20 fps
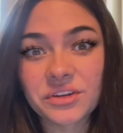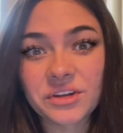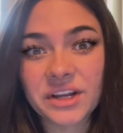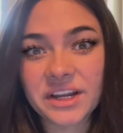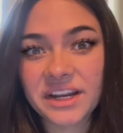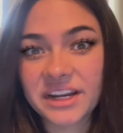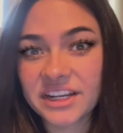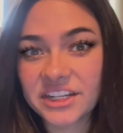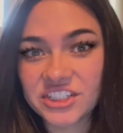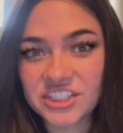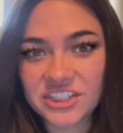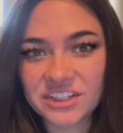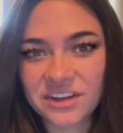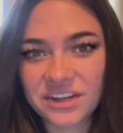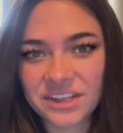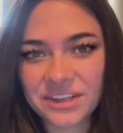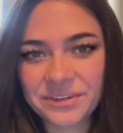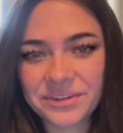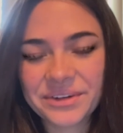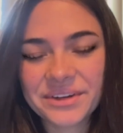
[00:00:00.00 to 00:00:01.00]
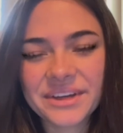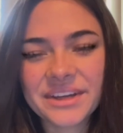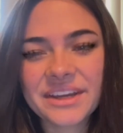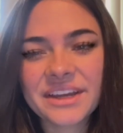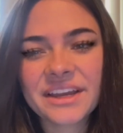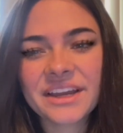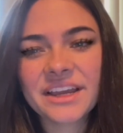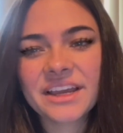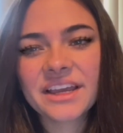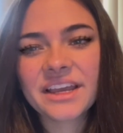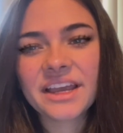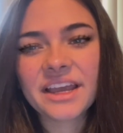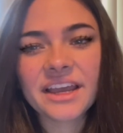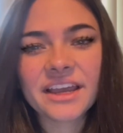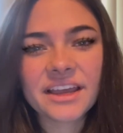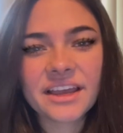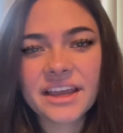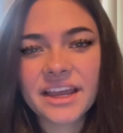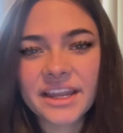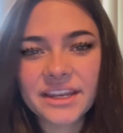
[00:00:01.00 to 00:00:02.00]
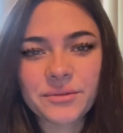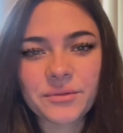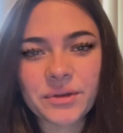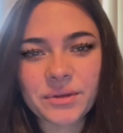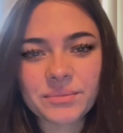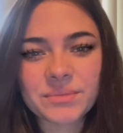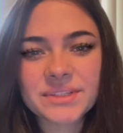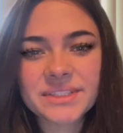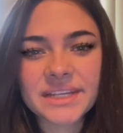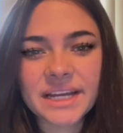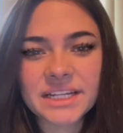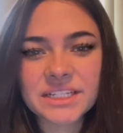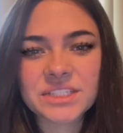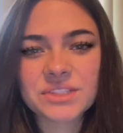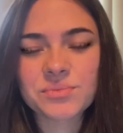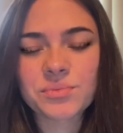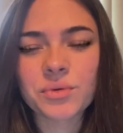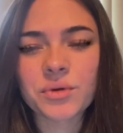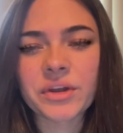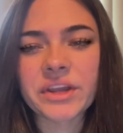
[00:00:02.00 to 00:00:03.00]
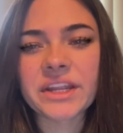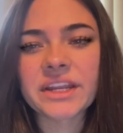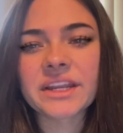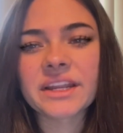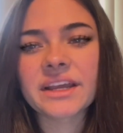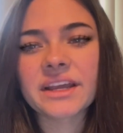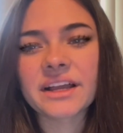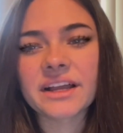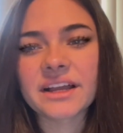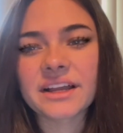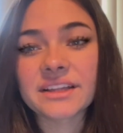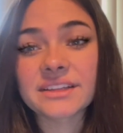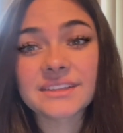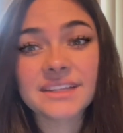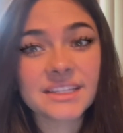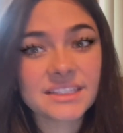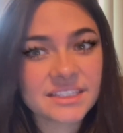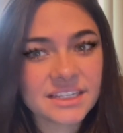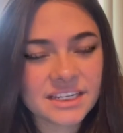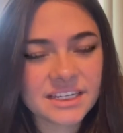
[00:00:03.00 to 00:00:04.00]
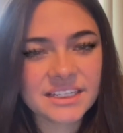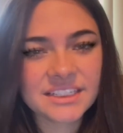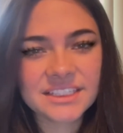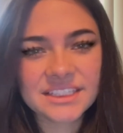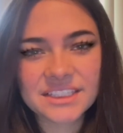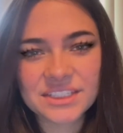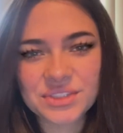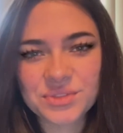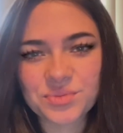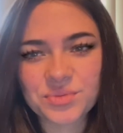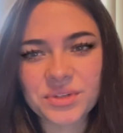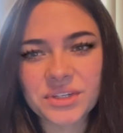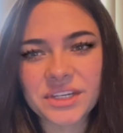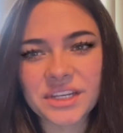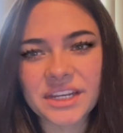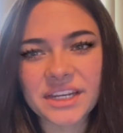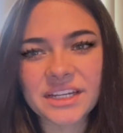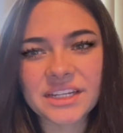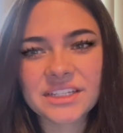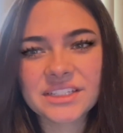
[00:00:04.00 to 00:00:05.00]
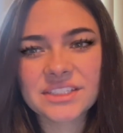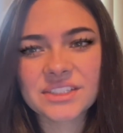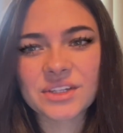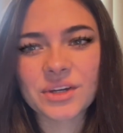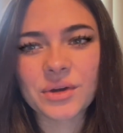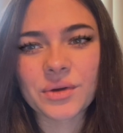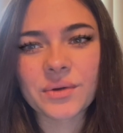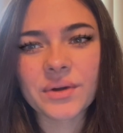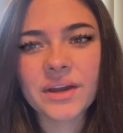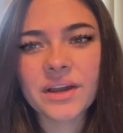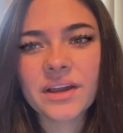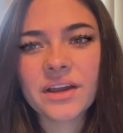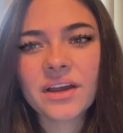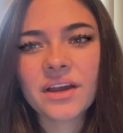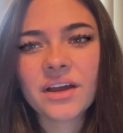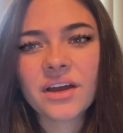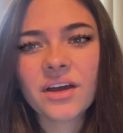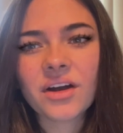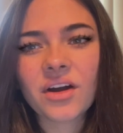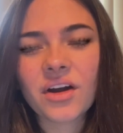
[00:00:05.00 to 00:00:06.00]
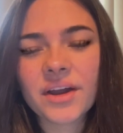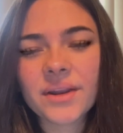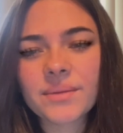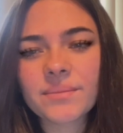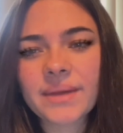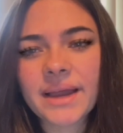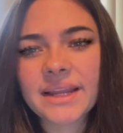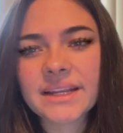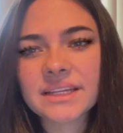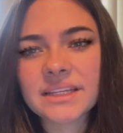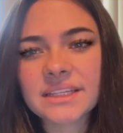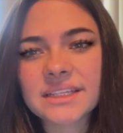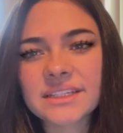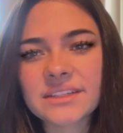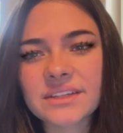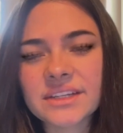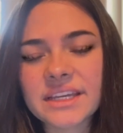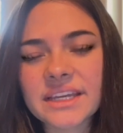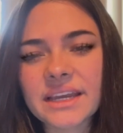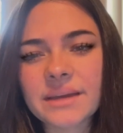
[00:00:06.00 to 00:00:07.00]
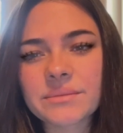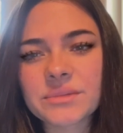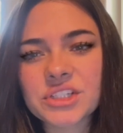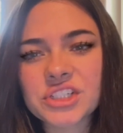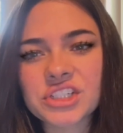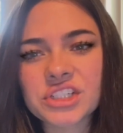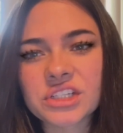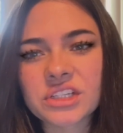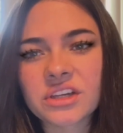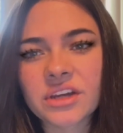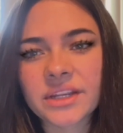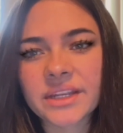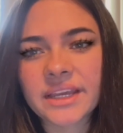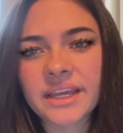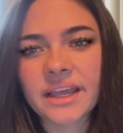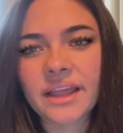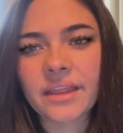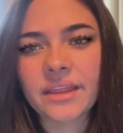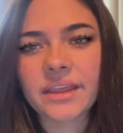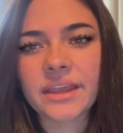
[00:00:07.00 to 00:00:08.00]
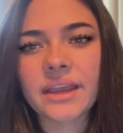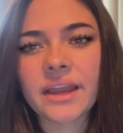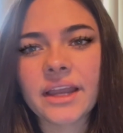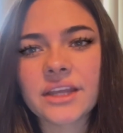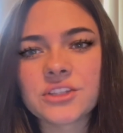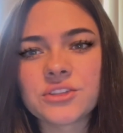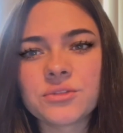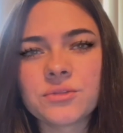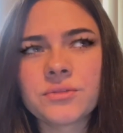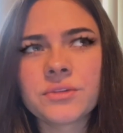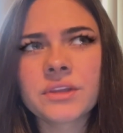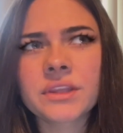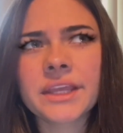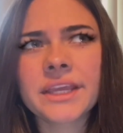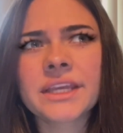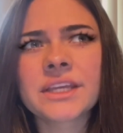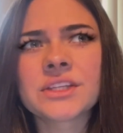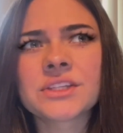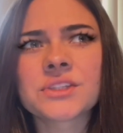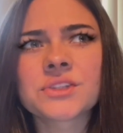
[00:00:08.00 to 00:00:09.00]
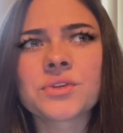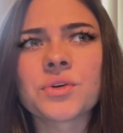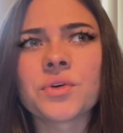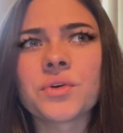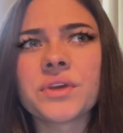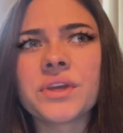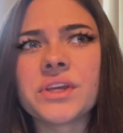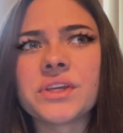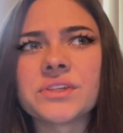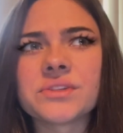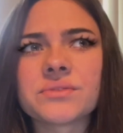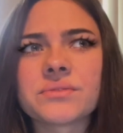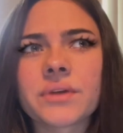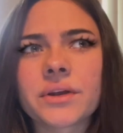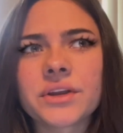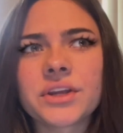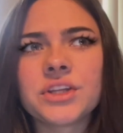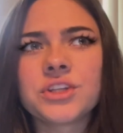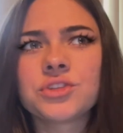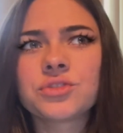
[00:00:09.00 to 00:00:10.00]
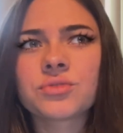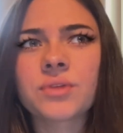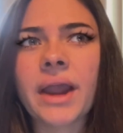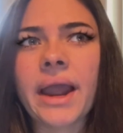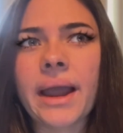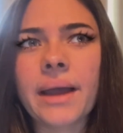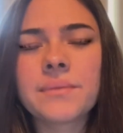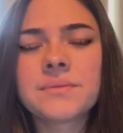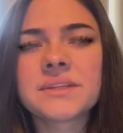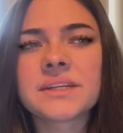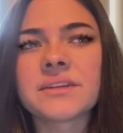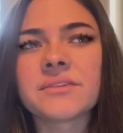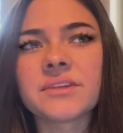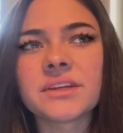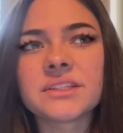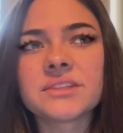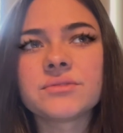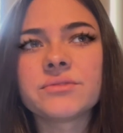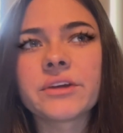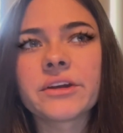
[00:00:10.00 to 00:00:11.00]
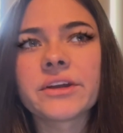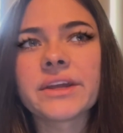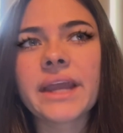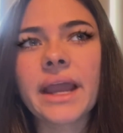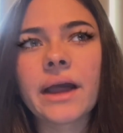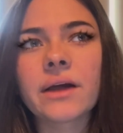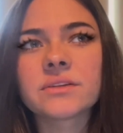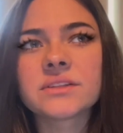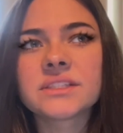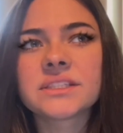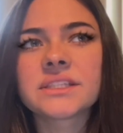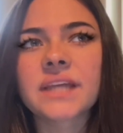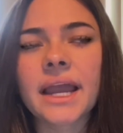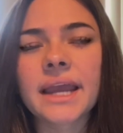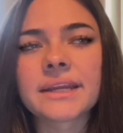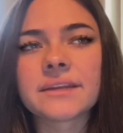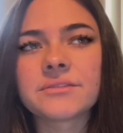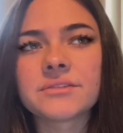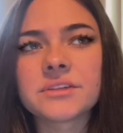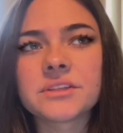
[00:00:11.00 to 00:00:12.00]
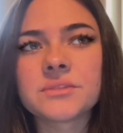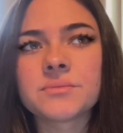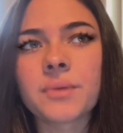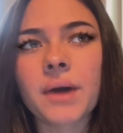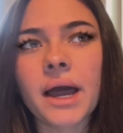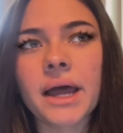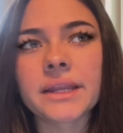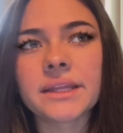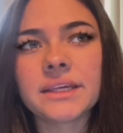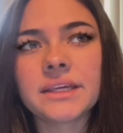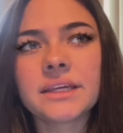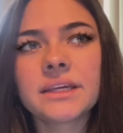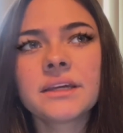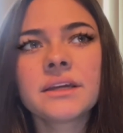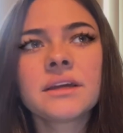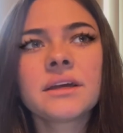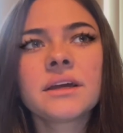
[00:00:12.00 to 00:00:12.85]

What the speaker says: not going to cheat on you. Anyway, besides the point, let's get into this reading. So, automatically looking at Machine Gun Kelly, I do feel like his soul is very trapped and it's very outside of his body.